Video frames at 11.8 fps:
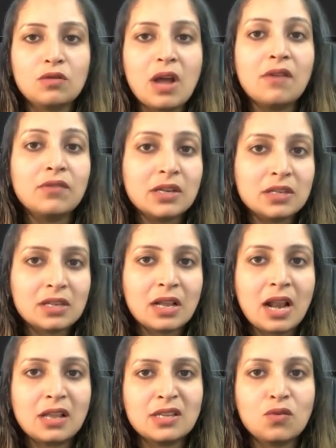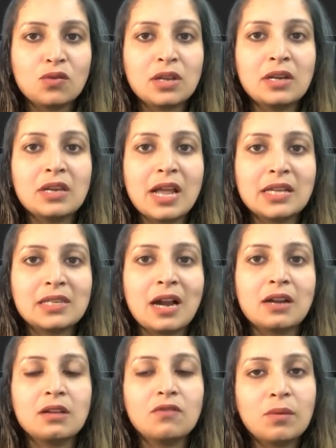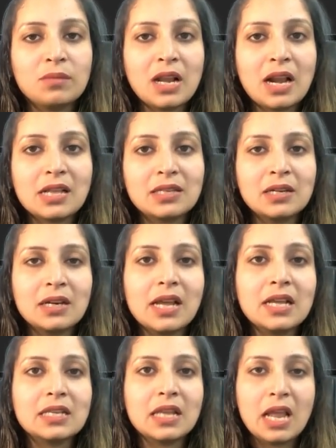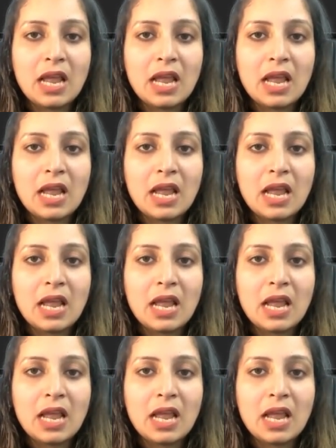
have reached the 0th index starting from the last index,